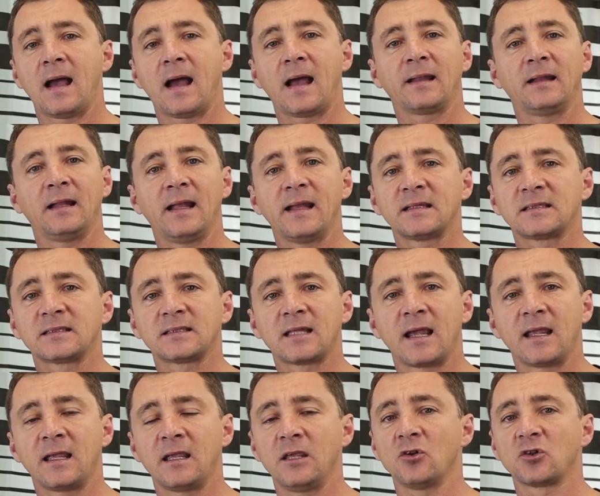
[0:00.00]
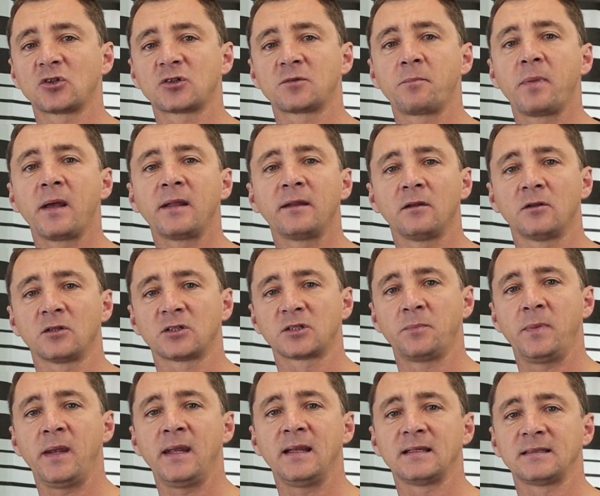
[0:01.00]
And let's take your spindle
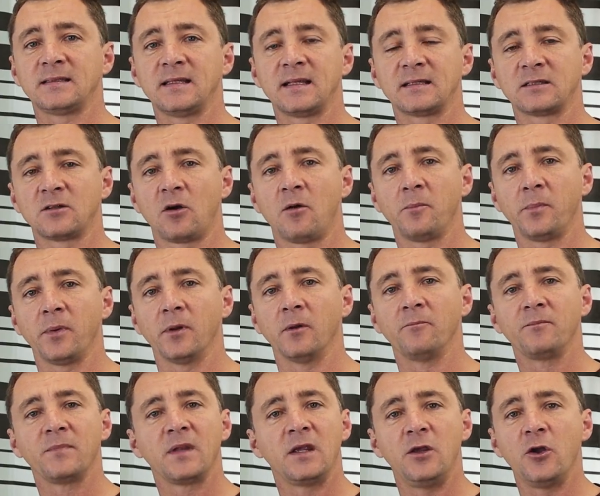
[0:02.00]
speed as an example.